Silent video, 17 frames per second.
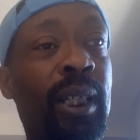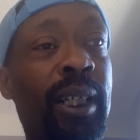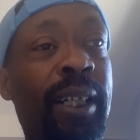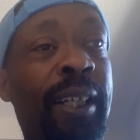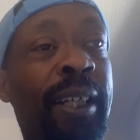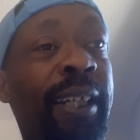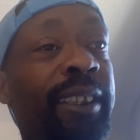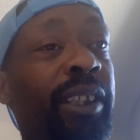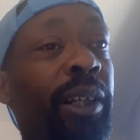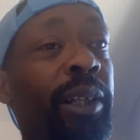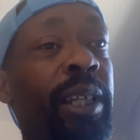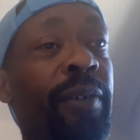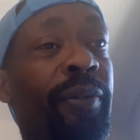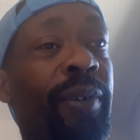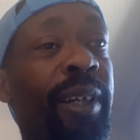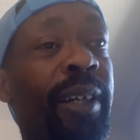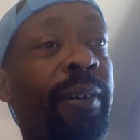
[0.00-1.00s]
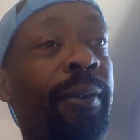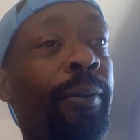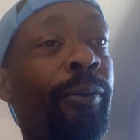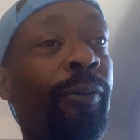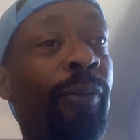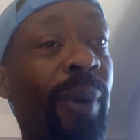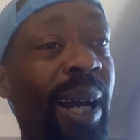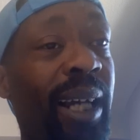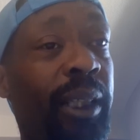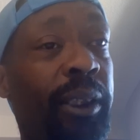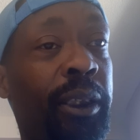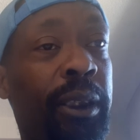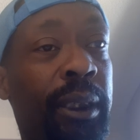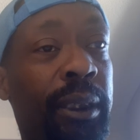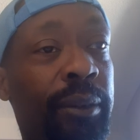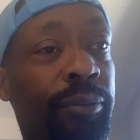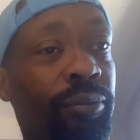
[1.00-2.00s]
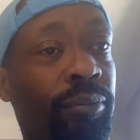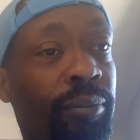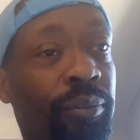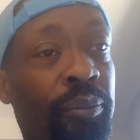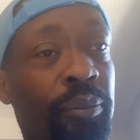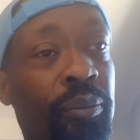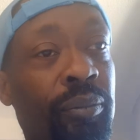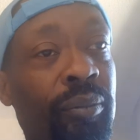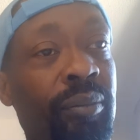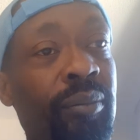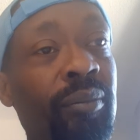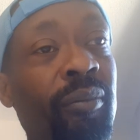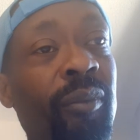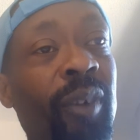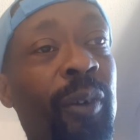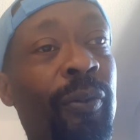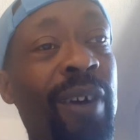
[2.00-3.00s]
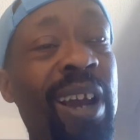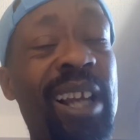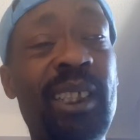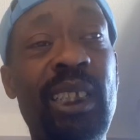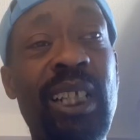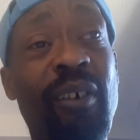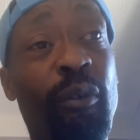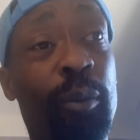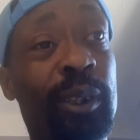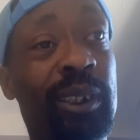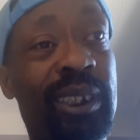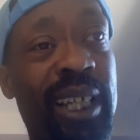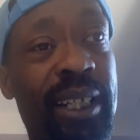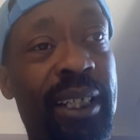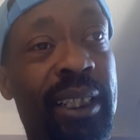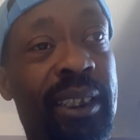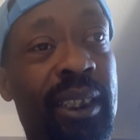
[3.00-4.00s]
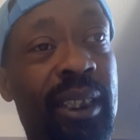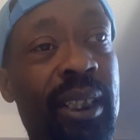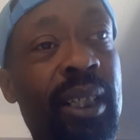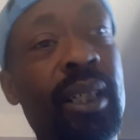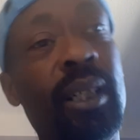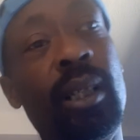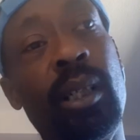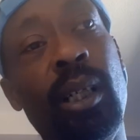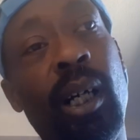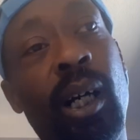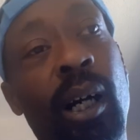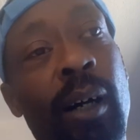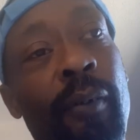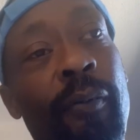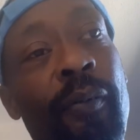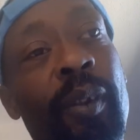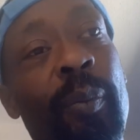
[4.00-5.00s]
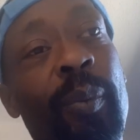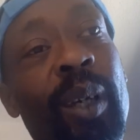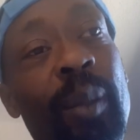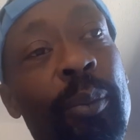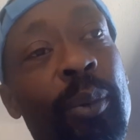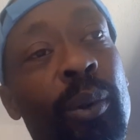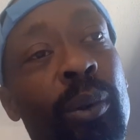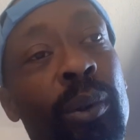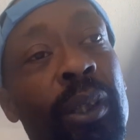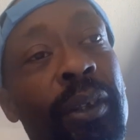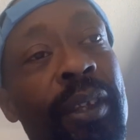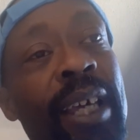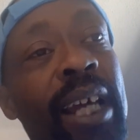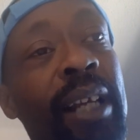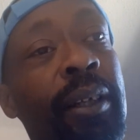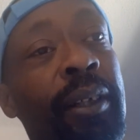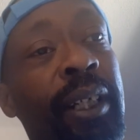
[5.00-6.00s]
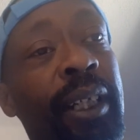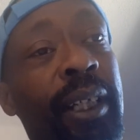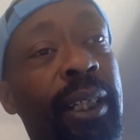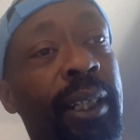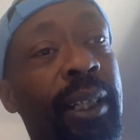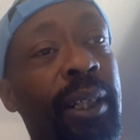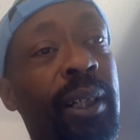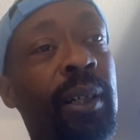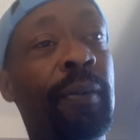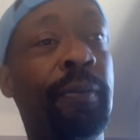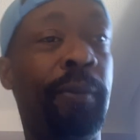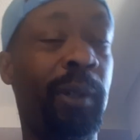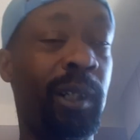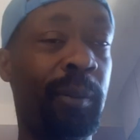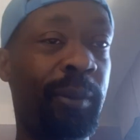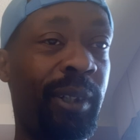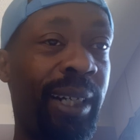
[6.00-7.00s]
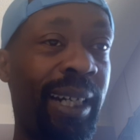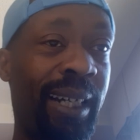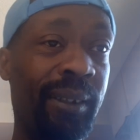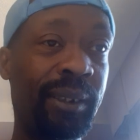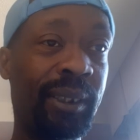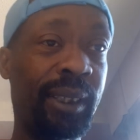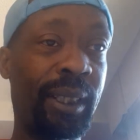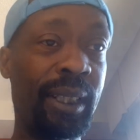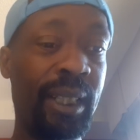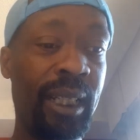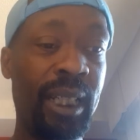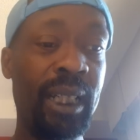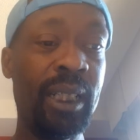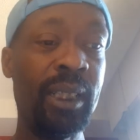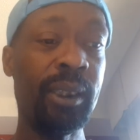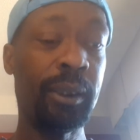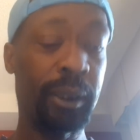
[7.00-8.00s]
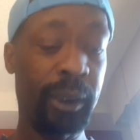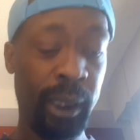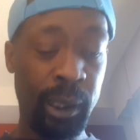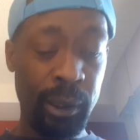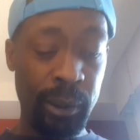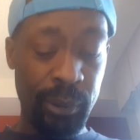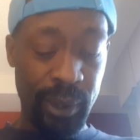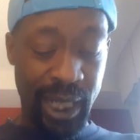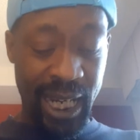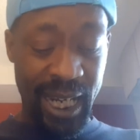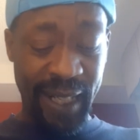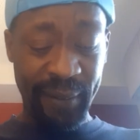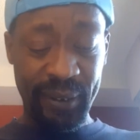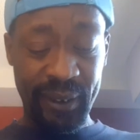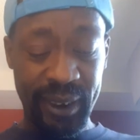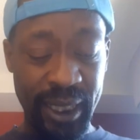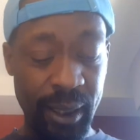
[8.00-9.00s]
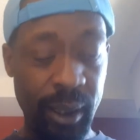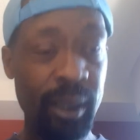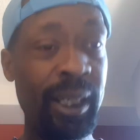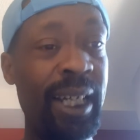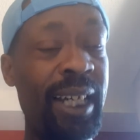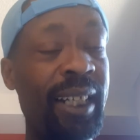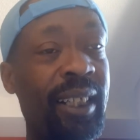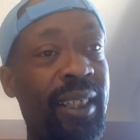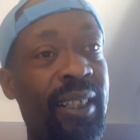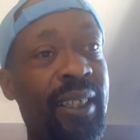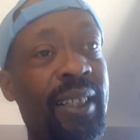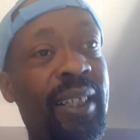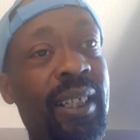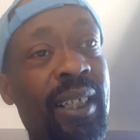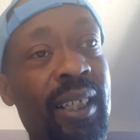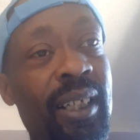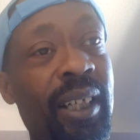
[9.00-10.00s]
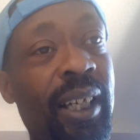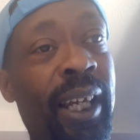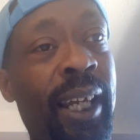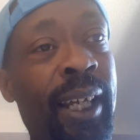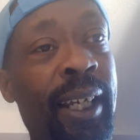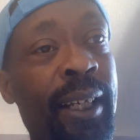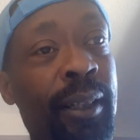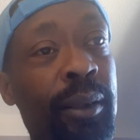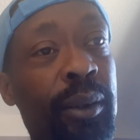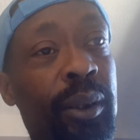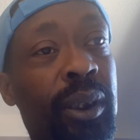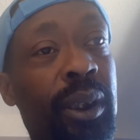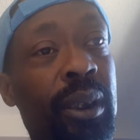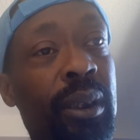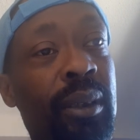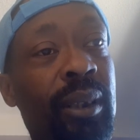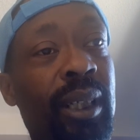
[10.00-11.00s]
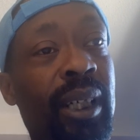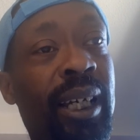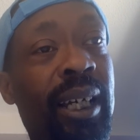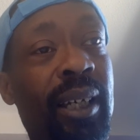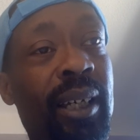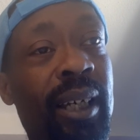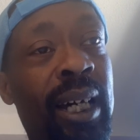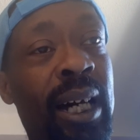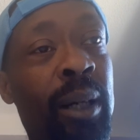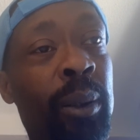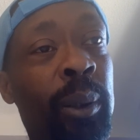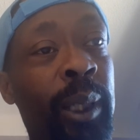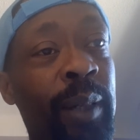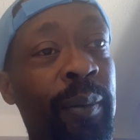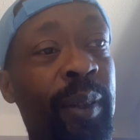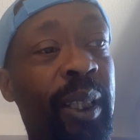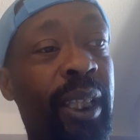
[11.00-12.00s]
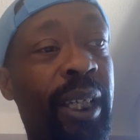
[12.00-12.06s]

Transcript: an insignificant fraction fraction of a percentage of the people that need affordable housing. So I've said a lot and I'll leave it